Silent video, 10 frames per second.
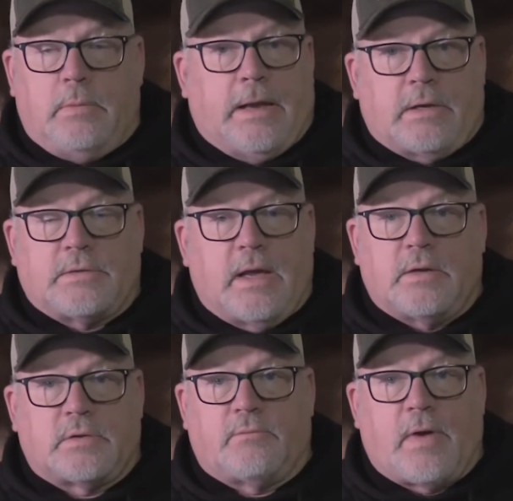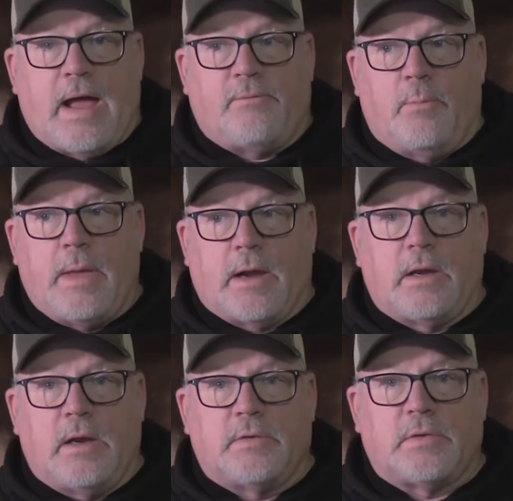like I said, a survival
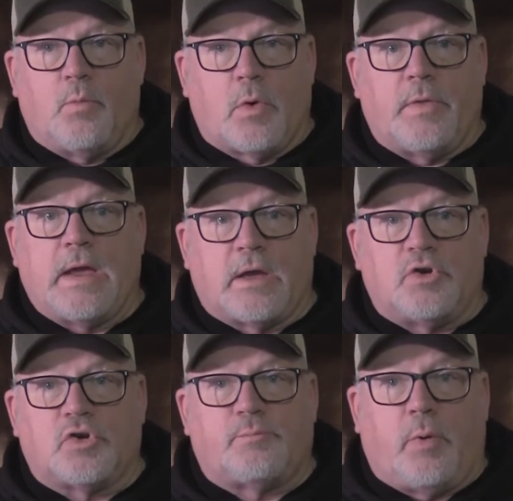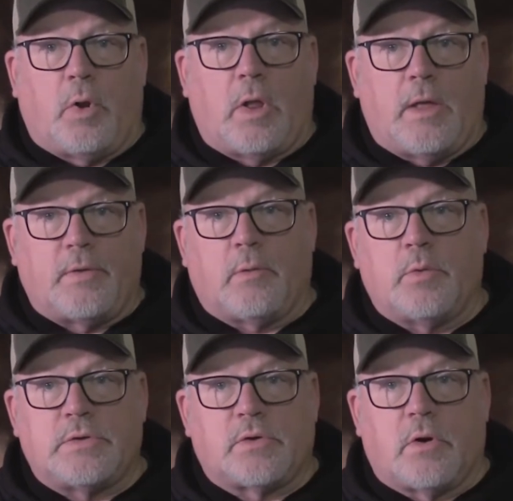mechanism where they can just pull on their
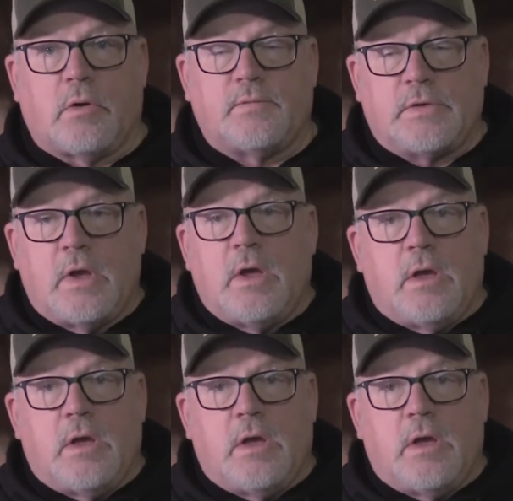reserves.